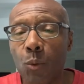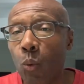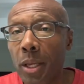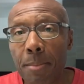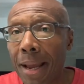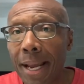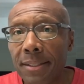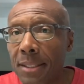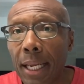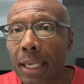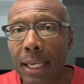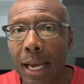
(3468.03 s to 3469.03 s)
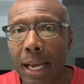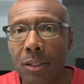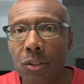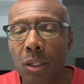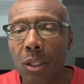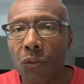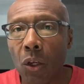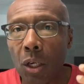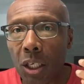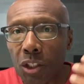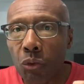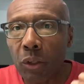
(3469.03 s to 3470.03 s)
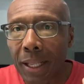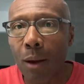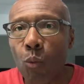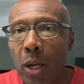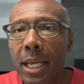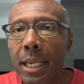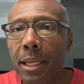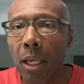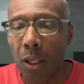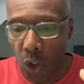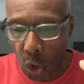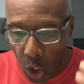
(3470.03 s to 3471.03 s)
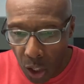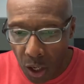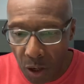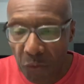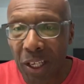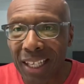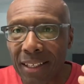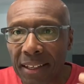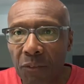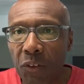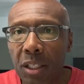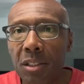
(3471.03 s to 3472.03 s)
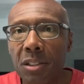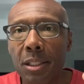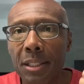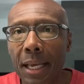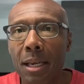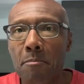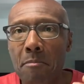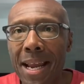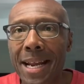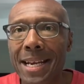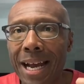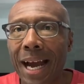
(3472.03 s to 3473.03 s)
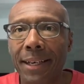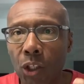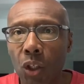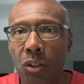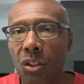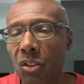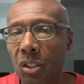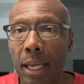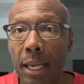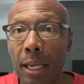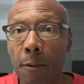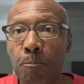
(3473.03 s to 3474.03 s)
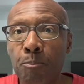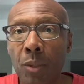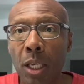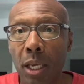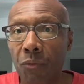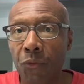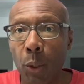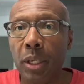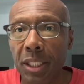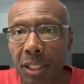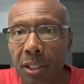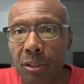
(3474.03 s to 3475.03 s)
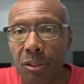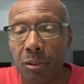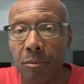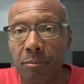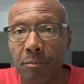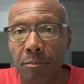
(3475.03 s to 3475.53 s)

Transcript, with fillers: We may sink, guys. The country that we love and live in today may not look the same in 30 years